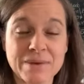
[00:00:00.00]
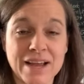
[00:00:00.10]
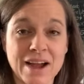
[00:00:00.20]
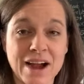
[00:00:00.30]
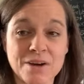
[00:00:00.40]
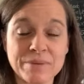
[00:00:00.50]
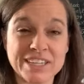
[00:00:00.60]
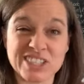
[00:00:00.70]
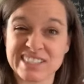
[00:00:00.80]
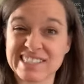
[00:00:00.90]
but our
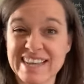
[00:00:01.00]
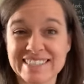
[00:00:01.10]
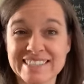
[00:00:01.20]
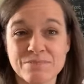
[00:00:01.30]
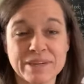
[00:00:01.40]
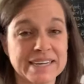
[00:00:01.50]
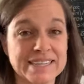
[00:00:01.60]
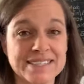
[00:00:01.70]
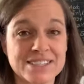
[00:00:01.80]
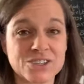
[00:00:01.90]
budget just hasn't been
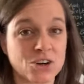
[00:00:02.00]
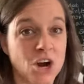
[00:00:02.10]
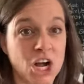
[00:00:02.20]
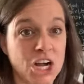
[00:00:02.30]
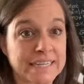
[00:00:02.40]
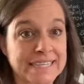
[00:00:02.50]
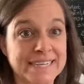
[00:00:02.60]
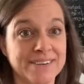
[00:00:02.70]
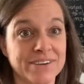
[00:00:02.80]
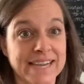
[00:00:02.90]
as strong
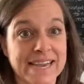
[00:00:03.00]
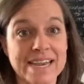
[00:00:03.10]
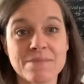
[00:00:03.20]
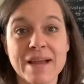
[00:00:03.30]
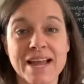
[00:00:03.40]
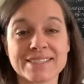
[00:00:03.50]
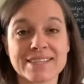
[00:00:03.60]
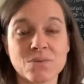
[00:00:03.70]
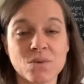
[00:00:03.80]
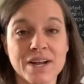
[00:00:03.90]
of a game as
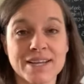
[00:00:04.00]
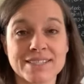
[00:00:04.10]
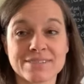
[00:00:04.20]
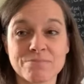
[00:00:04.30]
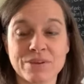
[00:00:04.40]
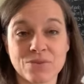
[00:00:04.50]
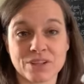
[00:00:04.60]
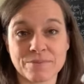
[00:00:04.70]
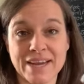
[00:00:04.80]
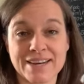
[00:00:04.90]
it was
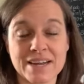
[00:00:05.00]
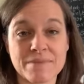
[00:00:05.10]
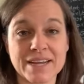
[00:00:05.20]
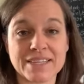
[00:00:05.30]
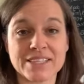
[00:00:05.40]
before the pandemic.